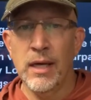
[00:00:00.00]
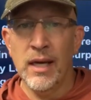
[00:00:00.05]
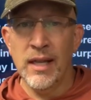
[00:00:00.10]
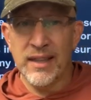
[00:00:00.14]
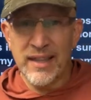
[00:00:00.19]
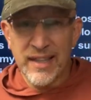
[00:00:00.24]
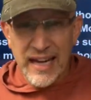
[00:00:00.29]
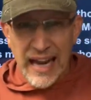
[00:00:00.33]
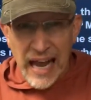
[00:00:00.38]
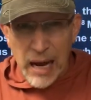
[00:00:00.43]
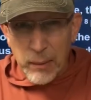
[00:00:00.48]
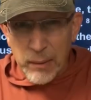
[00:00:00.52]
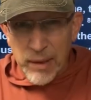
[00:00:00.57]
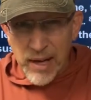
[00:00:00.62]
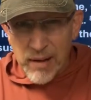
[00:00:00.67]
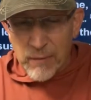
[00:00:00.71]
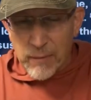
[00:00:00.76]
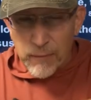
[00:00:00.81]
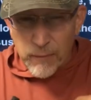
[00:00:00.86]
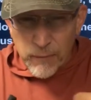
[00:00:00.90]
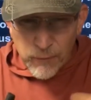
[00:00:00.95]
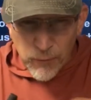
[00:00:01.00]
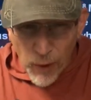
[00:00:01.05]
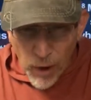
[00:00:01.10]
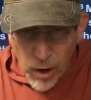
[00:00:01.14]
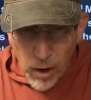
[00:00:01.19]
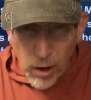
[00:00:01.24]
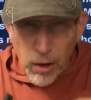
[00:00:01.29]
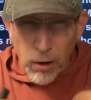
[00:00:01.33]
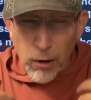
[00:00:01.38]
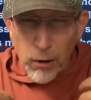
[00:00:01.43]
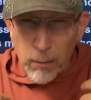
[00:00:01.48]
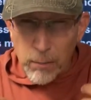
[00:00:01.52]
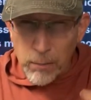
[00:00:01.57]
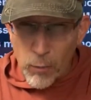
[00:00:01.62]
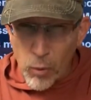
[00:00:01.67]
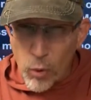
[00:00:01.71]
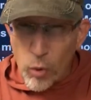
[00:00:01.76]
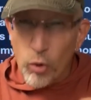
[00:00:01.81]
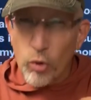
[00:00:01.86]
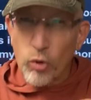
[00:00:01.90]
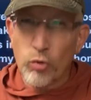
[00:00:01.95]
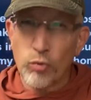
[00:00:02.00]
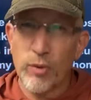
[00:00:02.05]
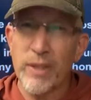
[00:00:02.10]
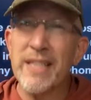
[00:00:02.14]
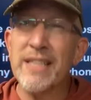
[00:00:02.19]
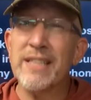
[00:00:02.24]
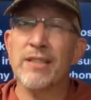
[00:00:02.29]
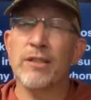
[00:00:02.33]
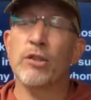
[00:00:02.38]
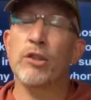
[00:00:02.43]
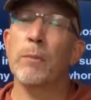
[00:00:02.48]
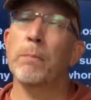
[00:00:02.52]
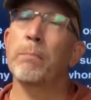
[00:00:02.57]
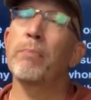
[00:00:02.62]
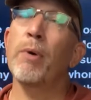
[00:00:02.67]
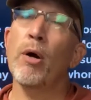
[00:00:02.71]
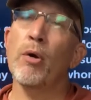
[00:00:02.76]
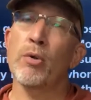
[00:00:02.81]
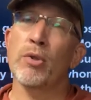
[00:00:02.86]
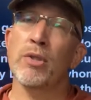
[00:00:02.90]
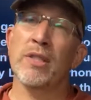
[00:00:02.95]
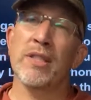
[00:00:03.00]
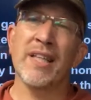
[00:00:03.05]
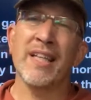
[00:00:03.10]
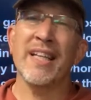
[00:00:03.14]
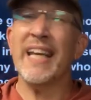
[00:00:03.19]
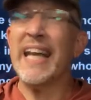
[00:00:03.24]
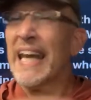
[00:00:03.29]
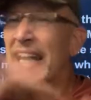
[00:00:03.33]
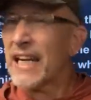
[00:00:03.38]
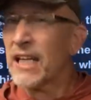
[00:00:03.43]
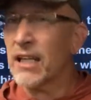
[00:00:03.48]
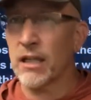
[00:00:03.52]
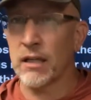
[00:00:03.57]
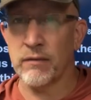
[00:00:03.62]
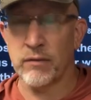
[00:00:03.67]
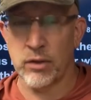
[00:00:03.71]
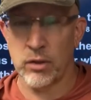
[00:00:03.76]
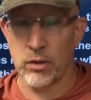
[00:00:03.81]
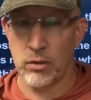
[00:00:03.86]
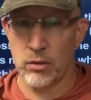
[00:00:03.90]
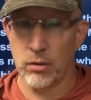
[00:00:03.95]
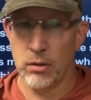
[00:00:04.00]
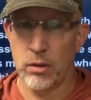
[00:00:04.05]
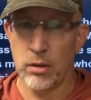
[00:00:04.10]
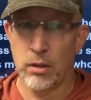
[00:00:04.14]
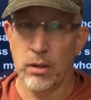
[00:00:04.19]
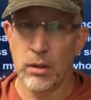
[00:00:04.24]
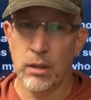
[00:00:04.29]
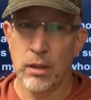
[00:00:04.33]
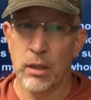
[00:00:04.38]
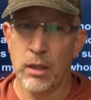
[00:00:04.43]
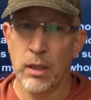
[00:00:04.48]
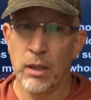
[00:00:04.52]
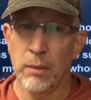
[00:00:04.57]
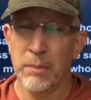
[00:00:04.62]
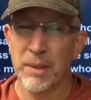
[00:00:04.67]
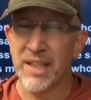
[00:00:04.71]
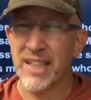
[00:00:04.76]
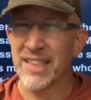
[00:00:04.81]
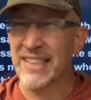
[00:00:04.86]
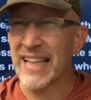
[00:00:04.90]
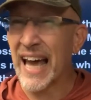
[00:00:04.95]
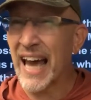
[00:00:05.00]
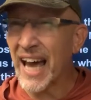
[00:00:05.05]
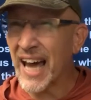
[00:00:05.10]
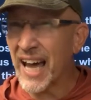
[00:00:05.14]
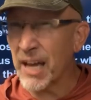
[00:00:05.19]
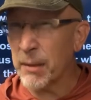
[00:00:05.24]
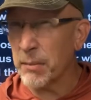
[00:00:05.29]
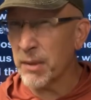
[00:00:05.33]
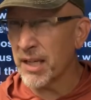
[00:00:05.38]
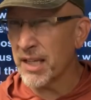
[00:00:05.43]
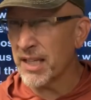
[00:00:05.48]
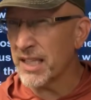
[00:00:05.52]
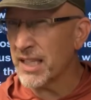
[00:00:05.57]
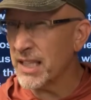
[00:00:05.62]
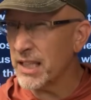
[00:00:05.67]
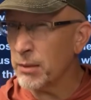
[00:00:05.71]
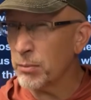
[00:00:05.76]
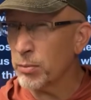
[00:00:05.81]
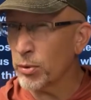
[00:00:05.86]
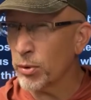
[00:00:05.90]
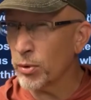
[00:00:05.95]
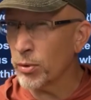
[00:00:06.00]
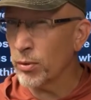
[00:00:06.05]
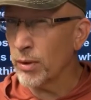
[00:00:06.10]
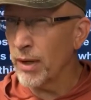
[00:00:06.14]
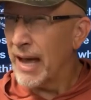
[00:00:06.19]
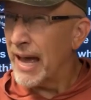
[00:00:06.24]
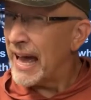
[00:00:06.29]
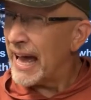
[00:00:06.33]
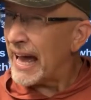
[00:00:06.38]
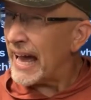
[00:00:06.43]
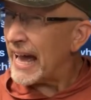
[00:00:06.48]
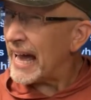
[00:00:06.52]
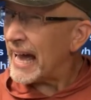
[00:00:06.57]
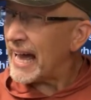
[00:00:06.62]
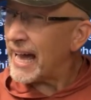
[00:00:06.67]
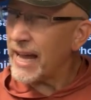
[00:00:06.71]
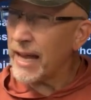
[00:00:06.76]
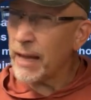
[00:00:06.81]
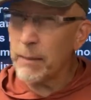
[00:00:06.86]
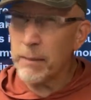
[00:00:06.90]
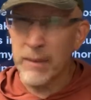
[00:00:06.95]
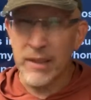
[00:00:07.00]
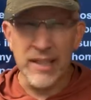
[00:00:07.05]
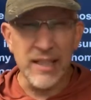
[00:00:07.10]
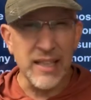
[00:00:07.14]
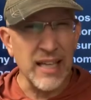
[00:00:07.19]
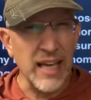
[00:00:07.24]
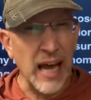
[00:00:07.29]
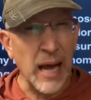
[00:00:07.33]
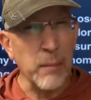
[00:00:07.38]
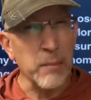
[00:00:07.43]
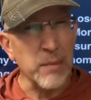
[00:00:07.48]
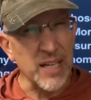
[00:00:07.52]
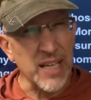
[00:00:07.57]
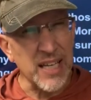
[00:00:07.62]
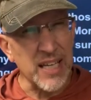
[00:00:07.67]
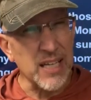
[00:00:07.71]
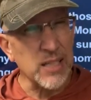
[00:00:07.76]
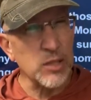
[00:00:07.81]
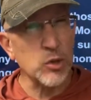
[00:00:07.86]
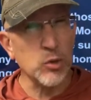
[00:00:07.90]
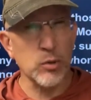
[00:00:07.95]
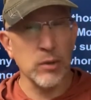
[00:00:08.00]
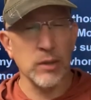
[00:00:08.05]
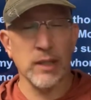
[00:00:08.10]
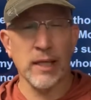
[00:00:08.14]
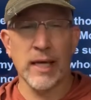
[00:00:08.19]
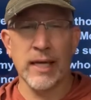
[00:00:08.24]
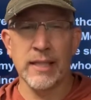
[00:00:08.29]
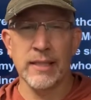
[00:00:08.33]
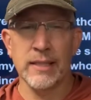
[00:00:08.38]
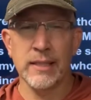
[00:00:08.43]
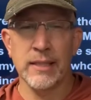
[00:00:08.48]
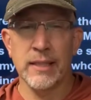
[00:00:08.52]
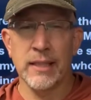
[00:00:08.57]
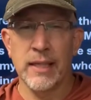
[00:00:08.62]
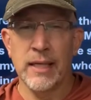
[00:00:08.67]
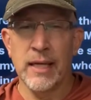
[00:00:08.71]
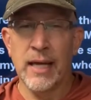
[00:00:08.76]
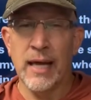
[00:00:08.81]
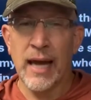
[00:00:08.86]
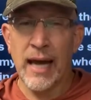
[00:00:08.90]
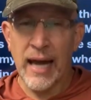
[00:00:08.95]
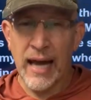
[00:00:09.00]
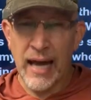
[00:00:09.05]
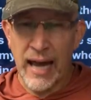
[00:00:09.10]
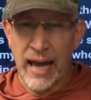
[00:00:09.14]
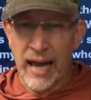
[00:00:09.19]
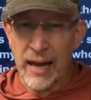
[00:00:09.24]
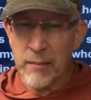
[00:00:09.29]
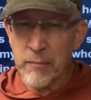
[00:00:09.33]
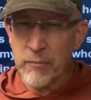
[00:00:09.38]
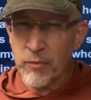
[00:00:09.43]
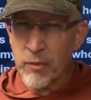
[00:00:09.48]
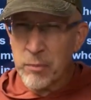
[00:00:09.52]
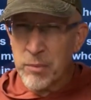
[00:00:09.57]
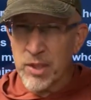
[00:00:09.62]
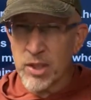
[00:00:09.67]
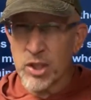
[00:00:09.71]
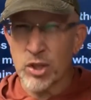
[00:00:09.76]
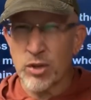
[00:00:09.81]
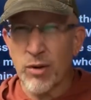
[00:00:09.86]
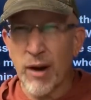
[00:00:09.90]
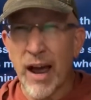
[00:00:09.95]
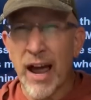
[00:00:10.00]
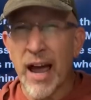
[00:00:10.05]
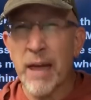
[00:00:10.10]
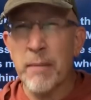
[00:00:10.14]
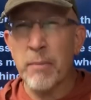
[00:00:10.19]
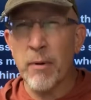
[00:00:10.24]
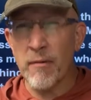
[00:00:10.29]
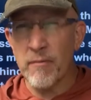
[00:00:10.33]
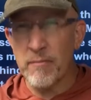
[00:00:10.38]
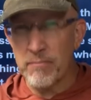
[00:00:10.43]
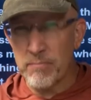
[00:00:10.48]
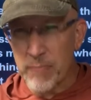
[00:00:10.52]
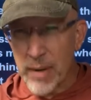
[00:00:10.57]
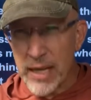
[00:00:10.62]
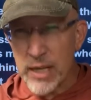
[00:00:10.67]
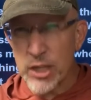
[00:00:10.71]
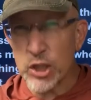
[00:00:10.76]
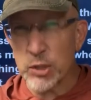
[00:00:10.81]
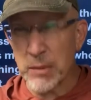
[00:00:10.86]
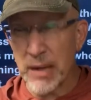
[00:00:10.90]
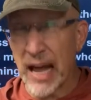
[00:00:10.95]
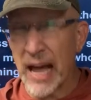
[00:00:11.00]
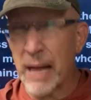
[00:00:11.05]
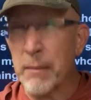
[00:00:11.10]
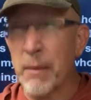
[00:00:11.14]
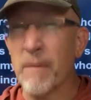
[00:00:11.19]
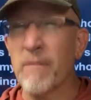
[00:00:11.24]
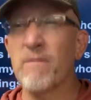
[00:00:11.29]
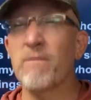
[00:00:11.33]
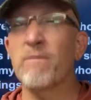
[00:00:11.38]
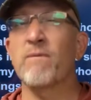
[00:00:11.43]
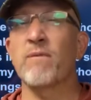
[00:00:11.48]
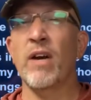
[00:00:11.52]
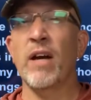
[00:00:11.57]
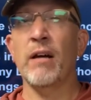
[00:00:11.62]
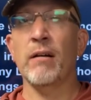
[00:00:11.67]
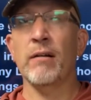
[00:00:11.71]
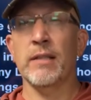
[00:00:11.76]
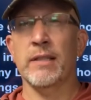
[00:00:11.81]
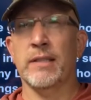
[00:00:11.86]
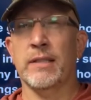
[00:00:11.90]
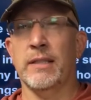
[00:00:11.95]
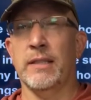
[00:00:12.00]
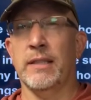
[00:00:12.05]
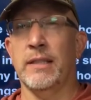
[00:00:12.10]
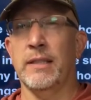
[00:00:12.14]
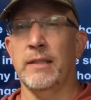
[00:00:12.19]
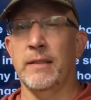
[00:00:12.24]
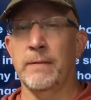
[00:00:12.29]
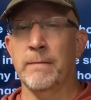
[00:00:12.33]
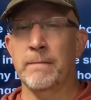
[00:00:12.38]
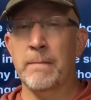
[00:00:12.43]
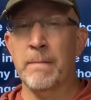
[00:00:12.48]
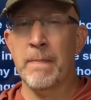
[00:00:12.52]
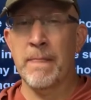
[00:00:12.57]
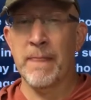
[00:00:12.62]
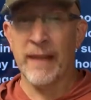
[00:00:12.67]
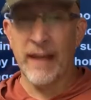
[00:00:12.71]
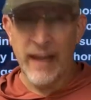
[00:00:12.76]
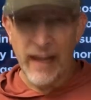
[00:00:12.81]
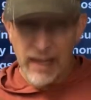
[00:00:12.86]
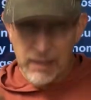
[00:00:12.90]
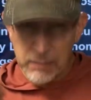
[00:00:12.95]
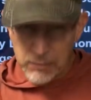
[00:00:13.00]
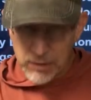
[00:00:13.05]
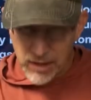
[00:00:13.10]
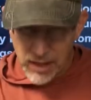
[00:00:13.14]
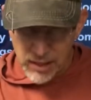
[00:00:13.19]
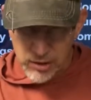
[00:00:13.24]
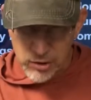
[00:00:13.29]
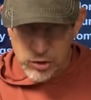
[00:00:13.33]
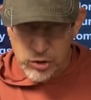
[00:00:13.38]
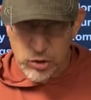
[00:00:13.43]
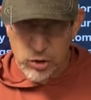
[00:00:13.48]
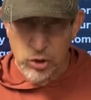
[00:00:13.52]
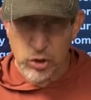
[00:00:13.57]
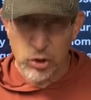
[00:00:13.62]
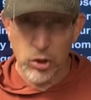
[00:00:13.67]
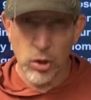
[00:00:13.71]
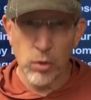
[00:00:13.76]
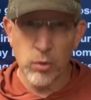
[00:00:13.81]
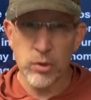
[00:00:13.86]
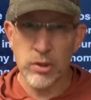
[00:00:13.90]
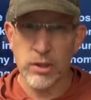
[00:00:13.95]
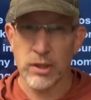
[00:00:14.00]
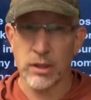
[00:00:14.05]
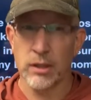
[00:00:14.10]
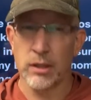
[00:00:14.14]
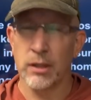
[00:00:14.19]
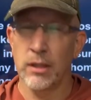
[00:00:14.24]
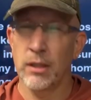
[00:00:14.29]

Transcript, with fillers: then I would have far more reason to boast than any of you because I'm a Hebrew. I'm an, I'm an Israelite. I, I'm from the tribe of Benjamin. I'm a Pharisee. I'm God's chosen.